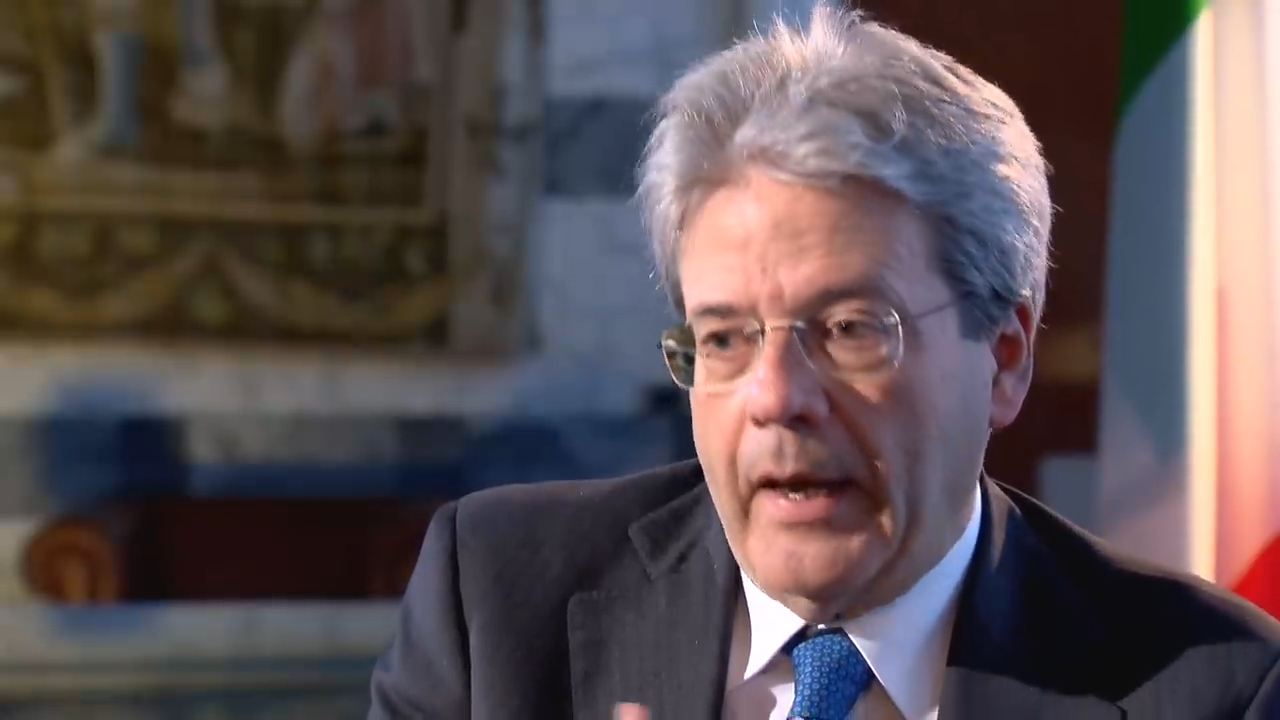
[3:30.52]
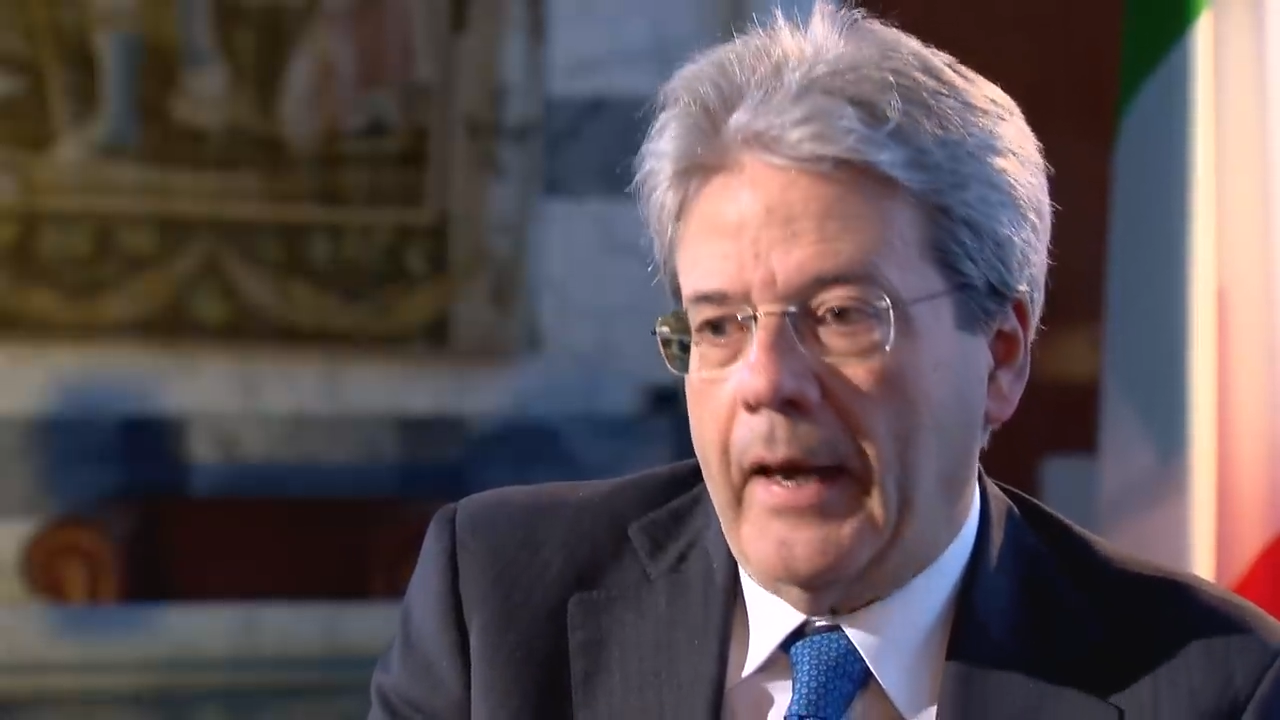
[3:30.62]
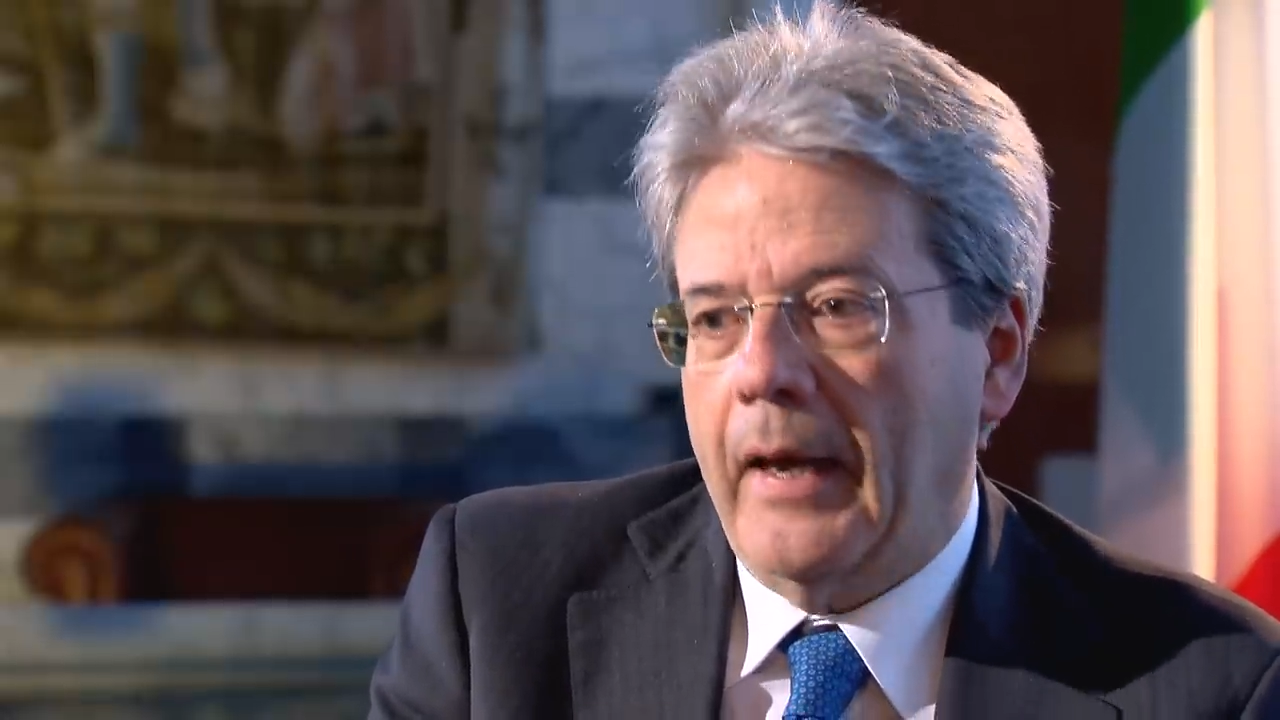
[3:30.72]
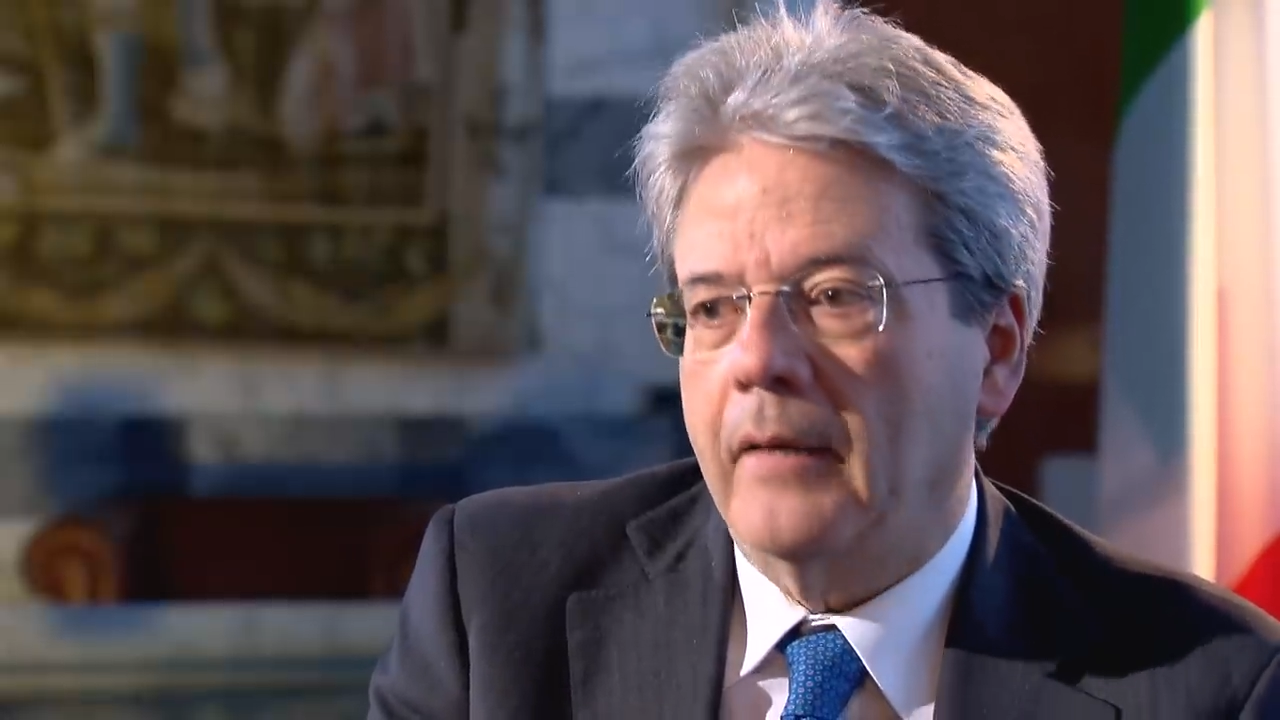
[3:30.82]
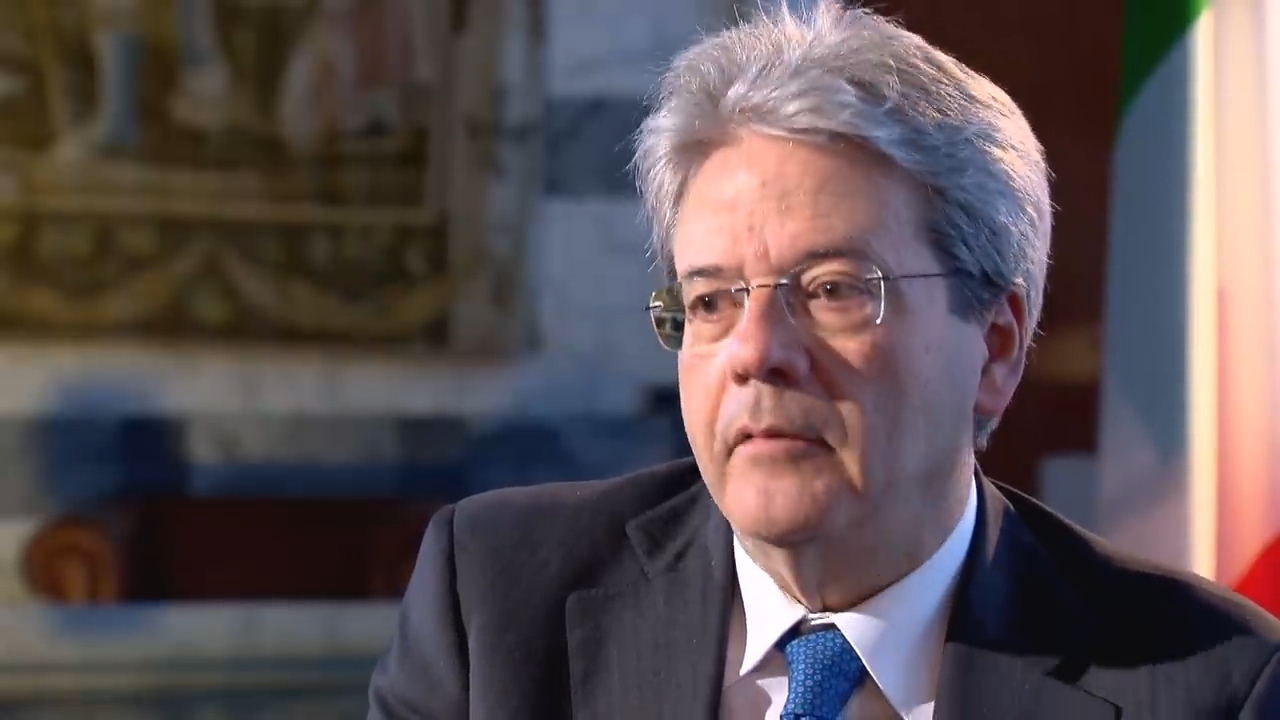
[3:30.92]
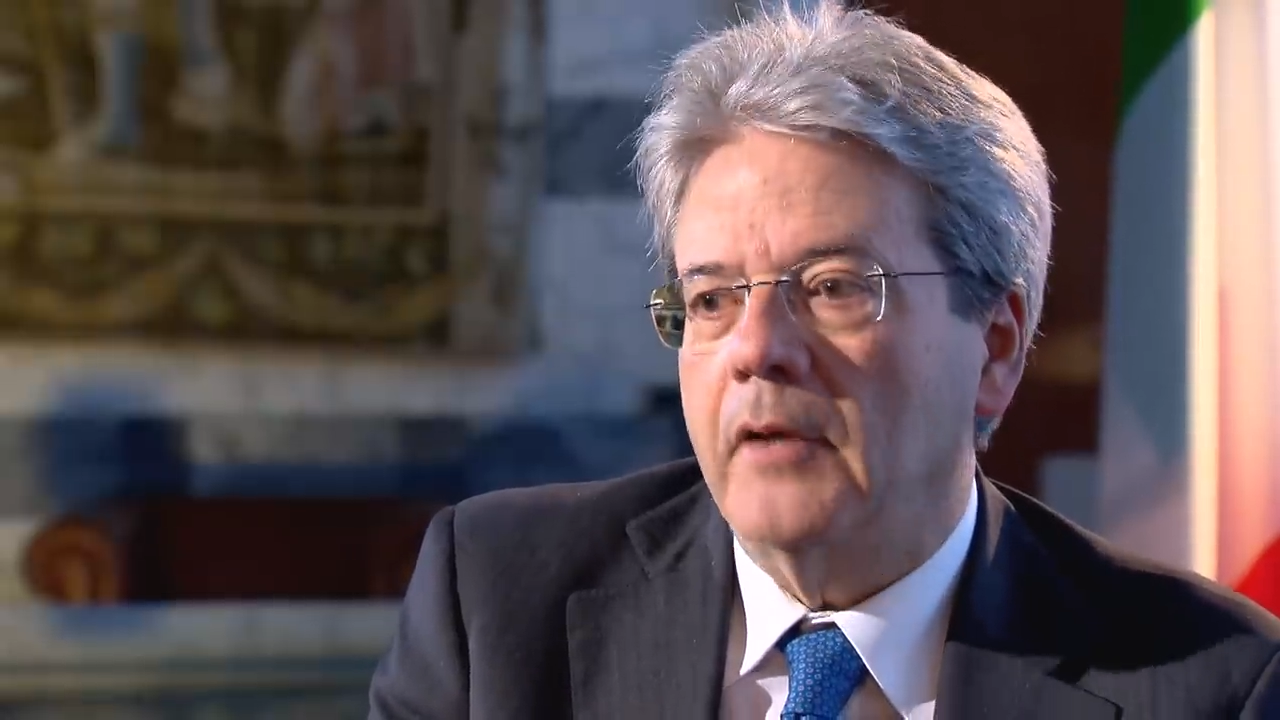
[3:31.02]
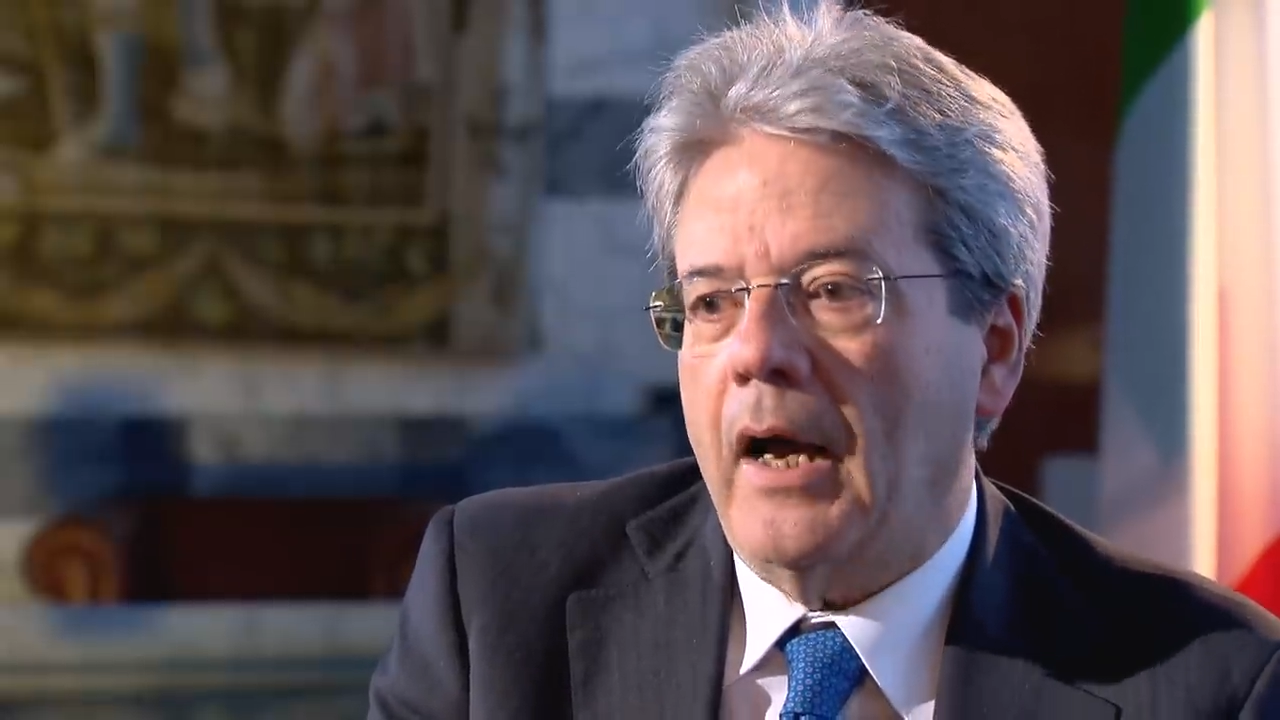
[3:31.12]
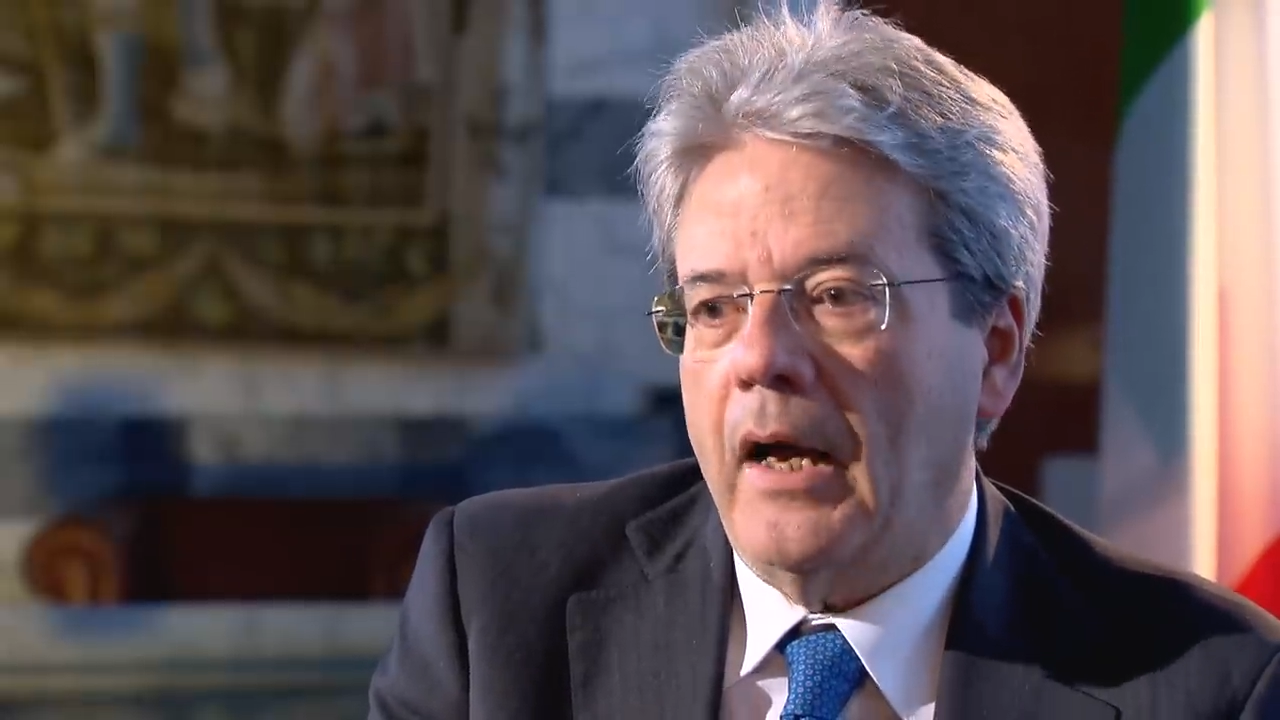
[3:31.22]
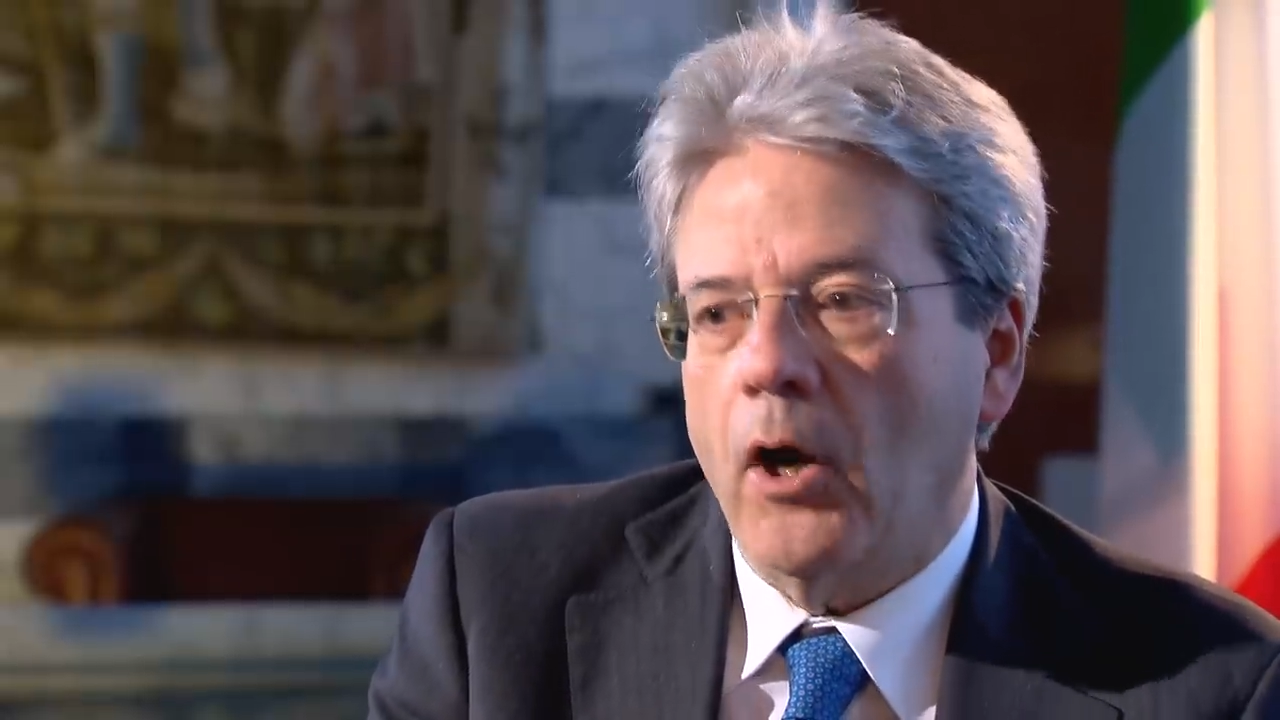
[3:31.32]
and I